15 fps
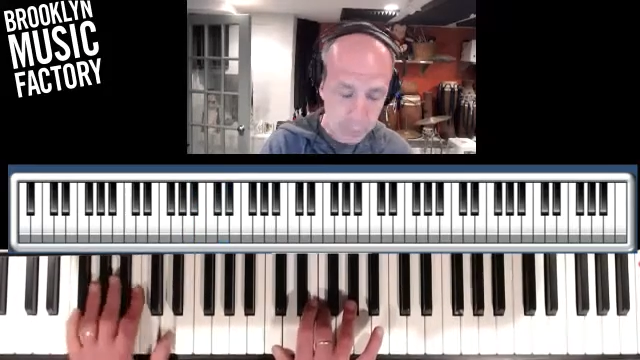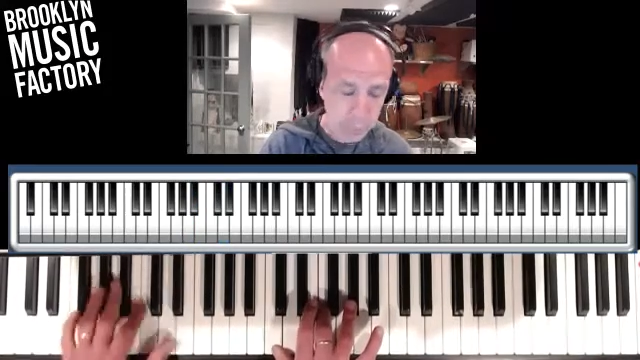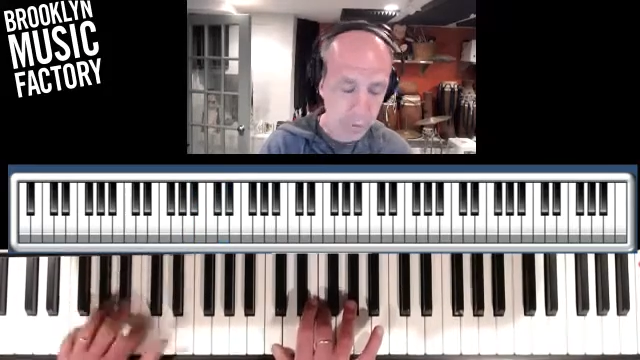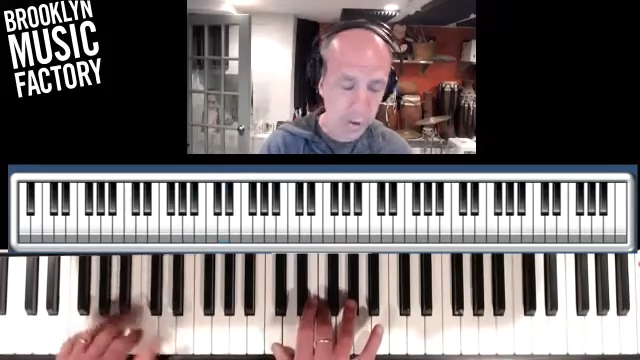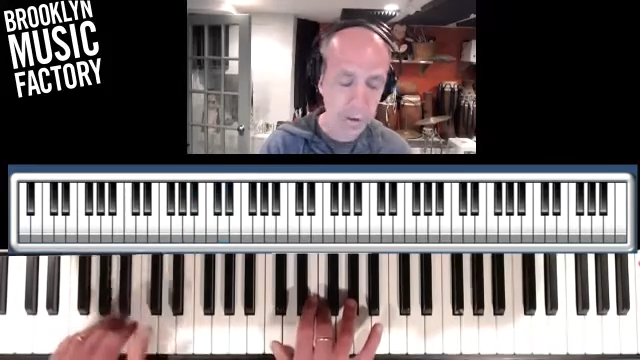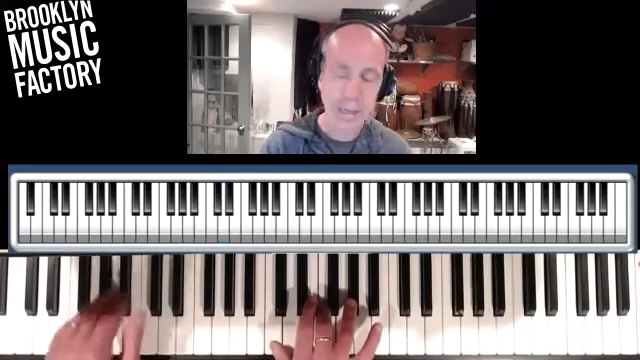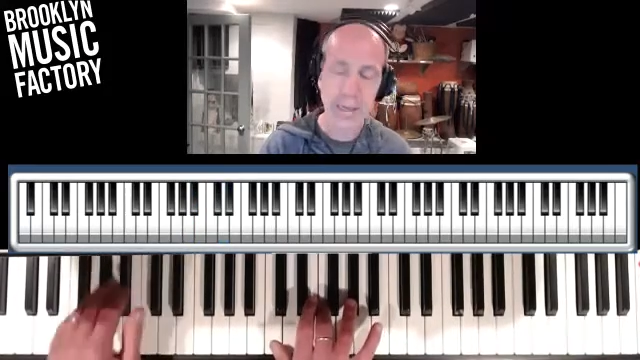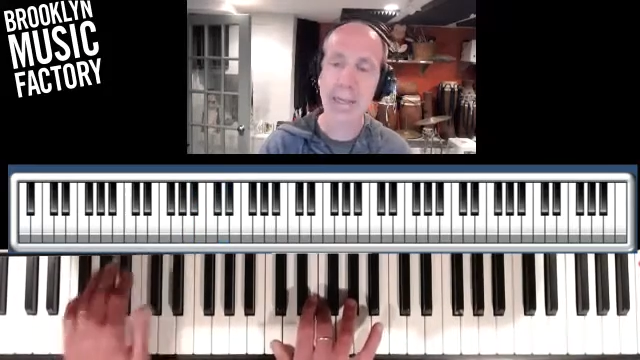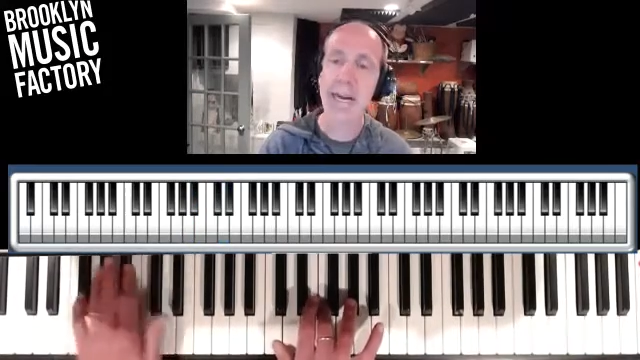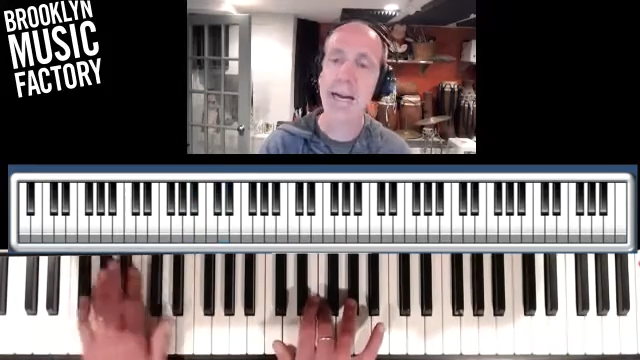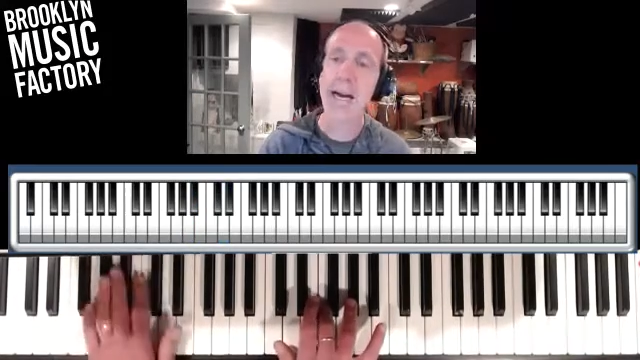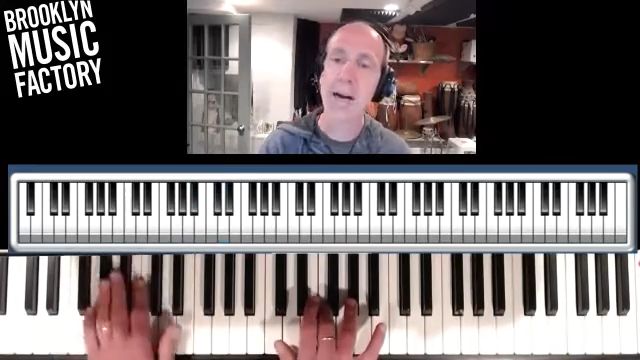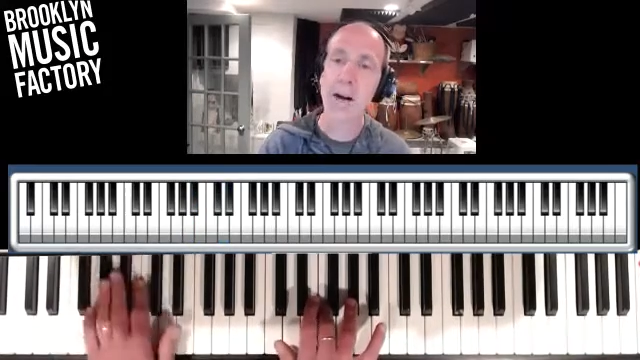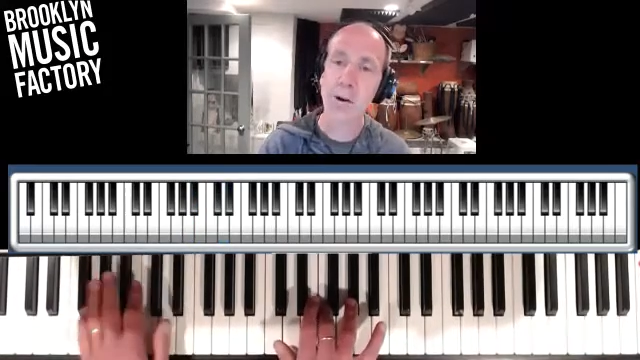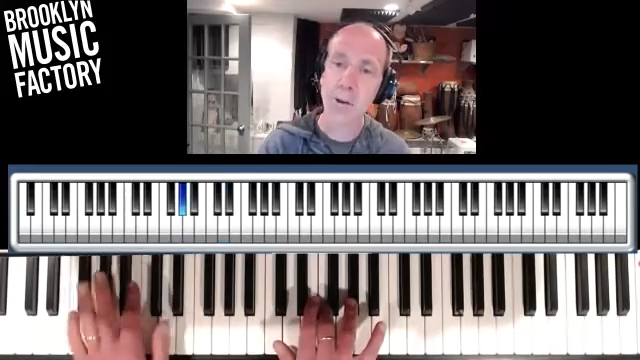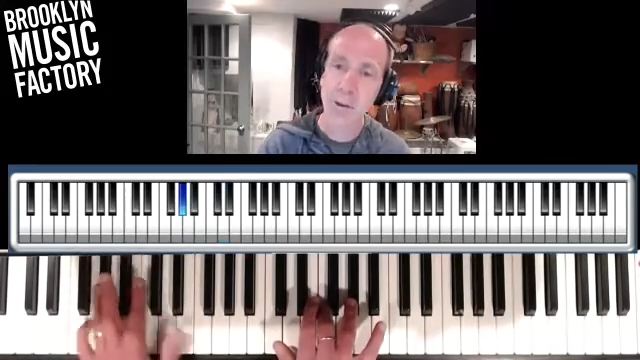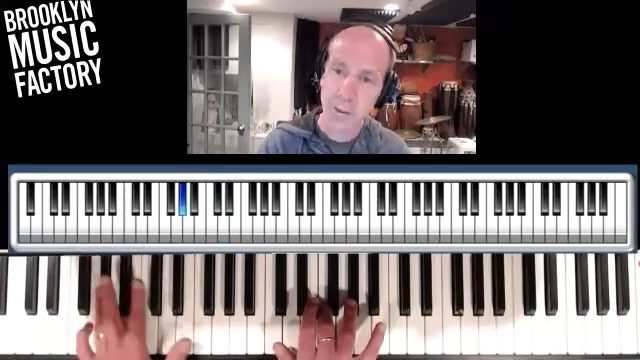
Falling down.